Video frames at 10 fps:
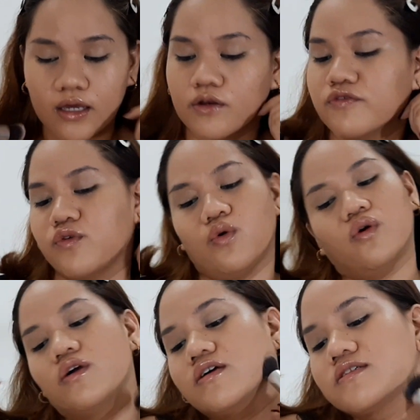And of
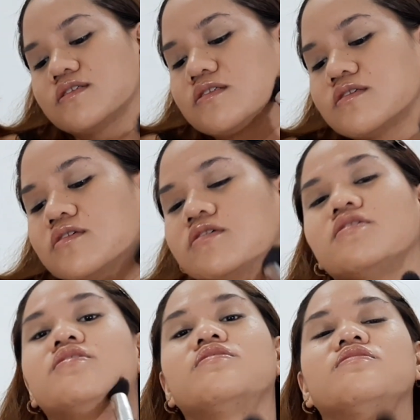course,
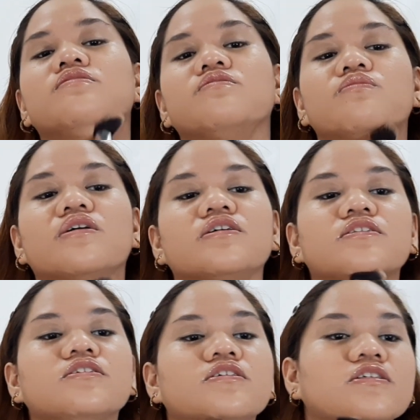
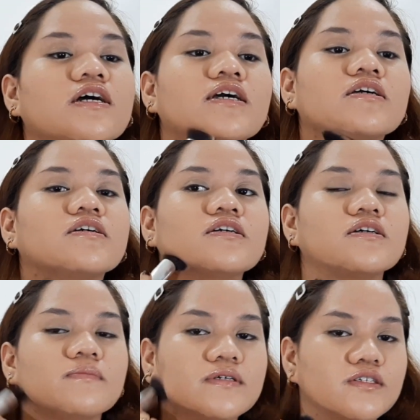towards your neck,
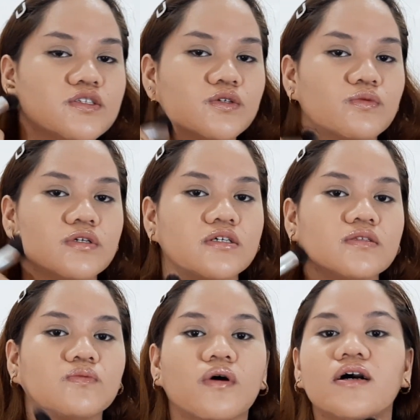because you
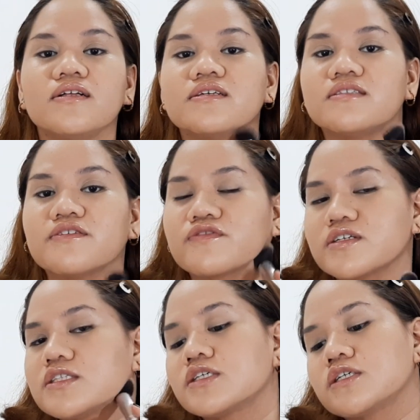wouldn't want a
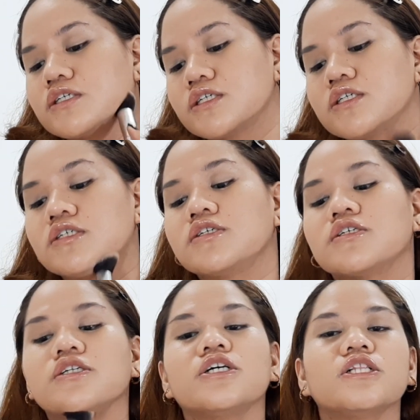different
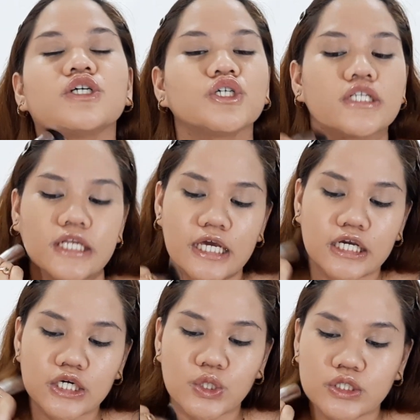colored
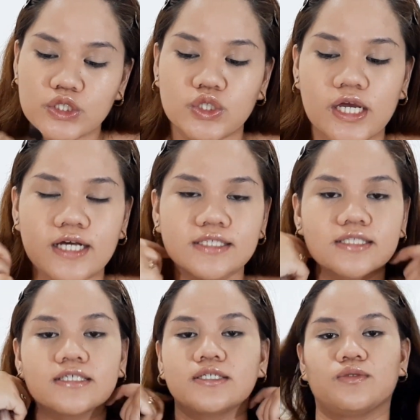neck or
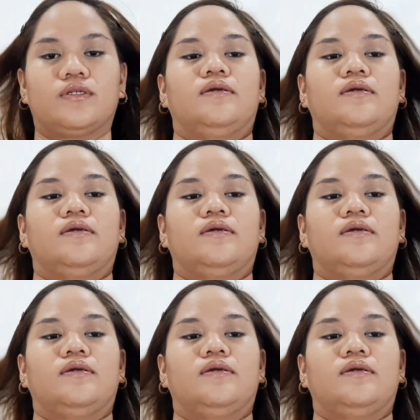chest, you know what I